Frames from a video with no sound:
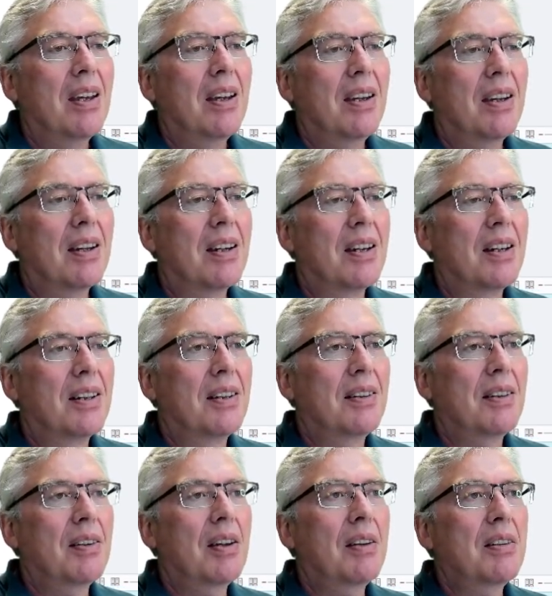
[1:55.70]

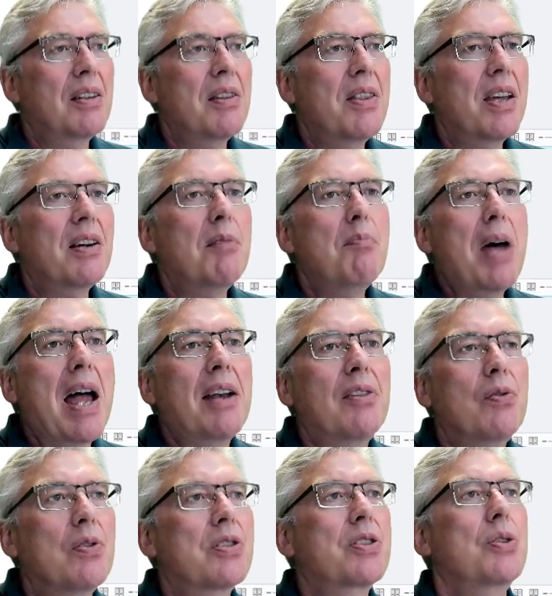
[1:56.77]
And there are
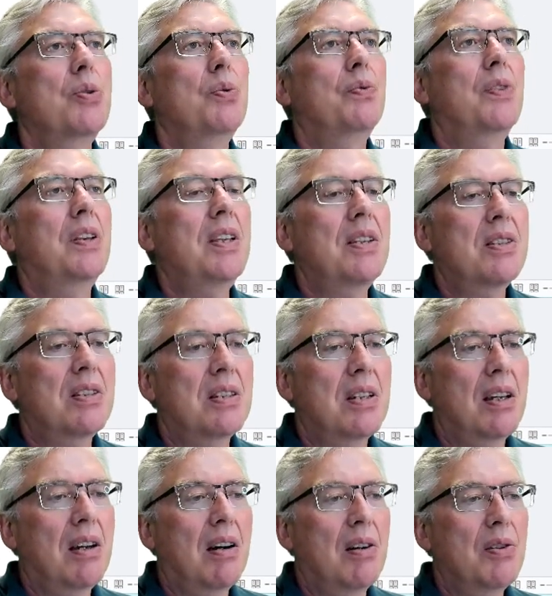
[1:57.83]
manuals too with these
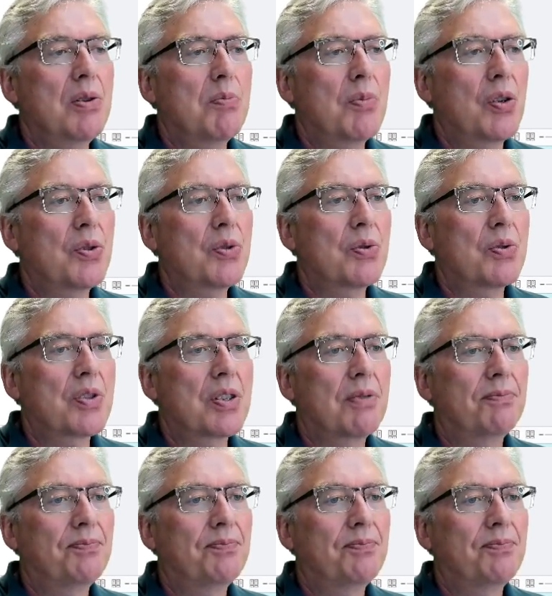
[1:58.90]
I/O modules.